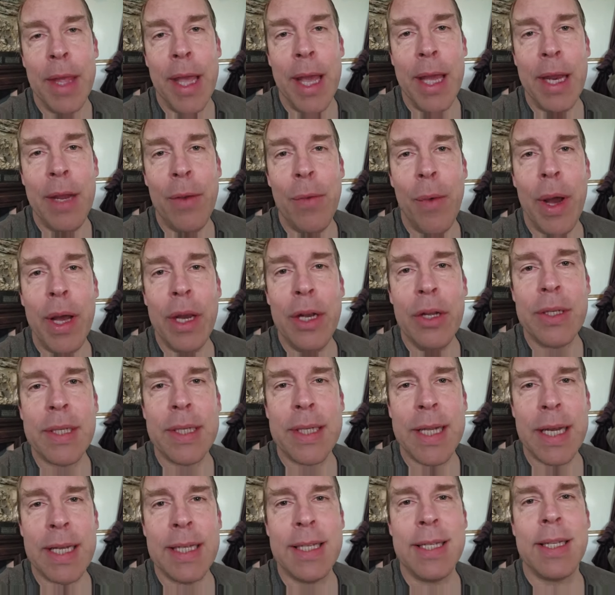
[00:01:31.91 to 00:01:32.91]
Anyone who
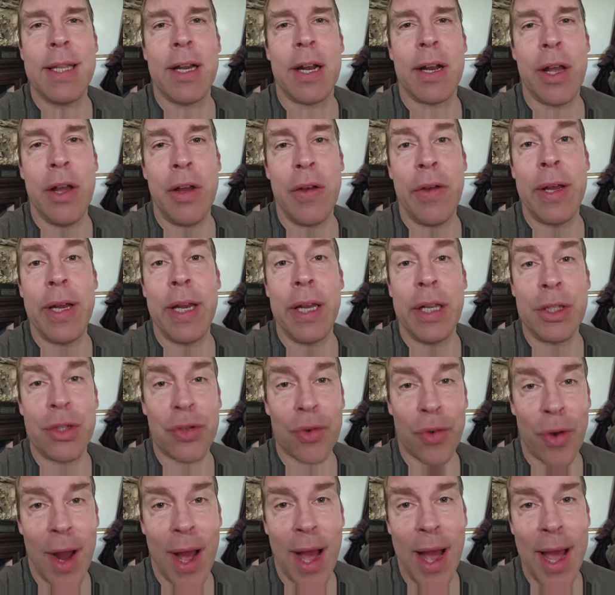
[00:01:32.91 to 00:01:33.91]
says they're going to
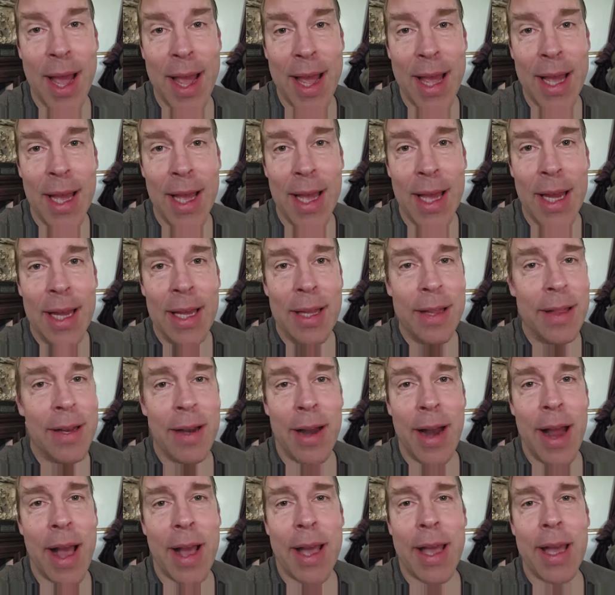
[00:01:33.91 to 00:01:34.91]
try,
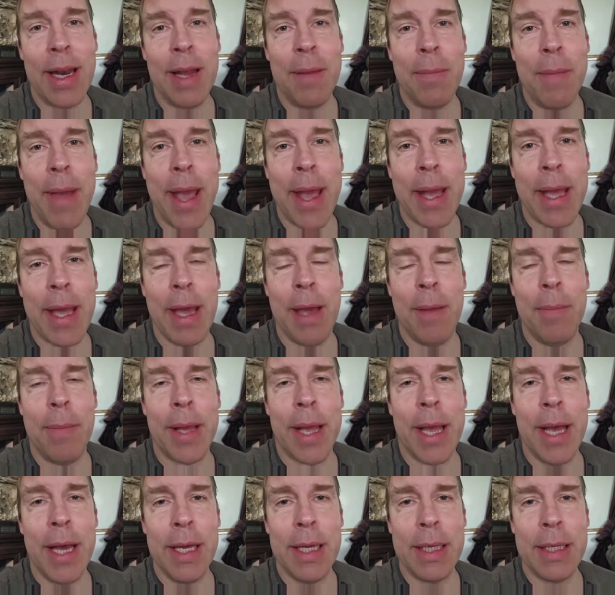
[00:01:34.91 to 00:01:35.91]
they're not going to make it
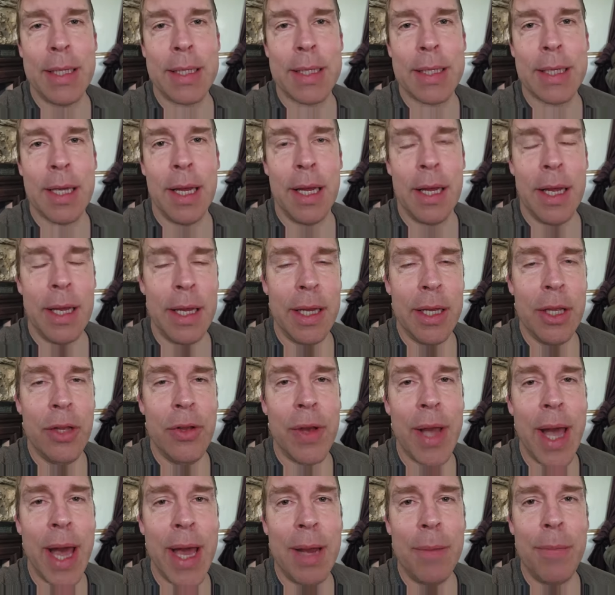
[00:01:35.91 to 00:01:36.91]
because
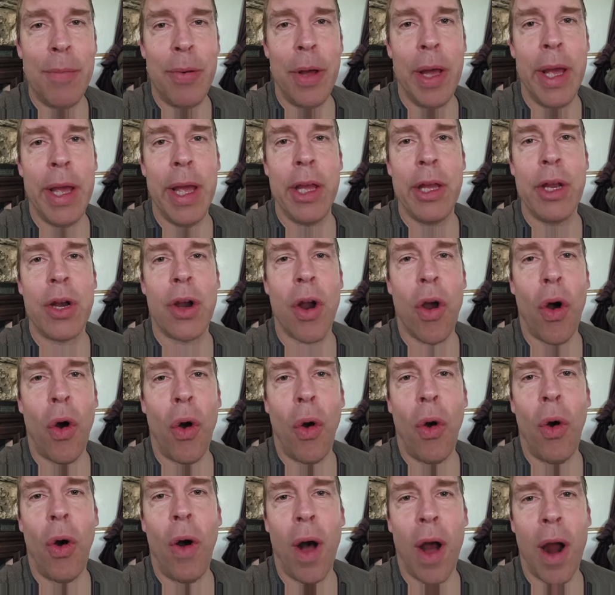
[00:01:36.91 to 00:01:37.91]
you got to put your
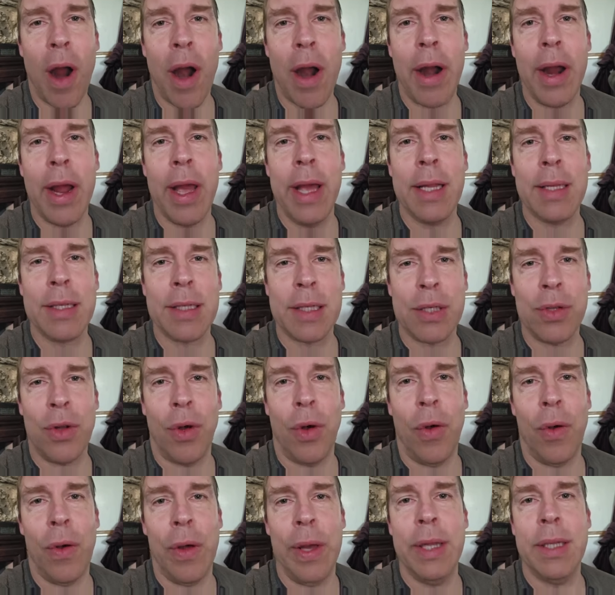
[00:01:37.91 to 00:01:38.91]
whole heart and
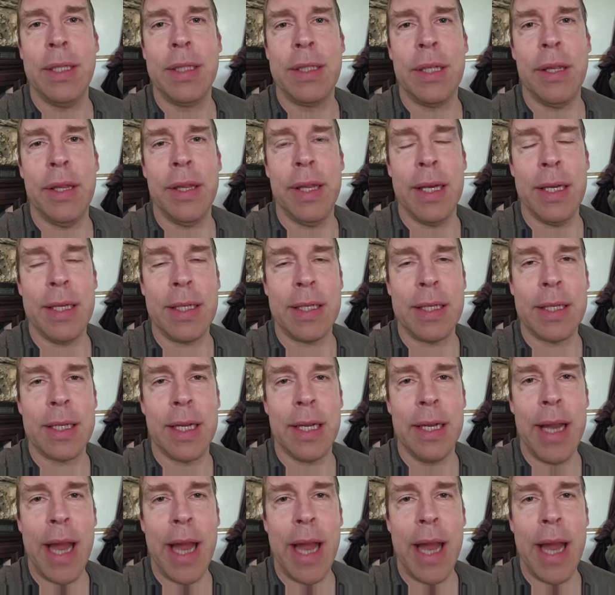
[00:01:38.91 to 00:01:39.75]
soul into this.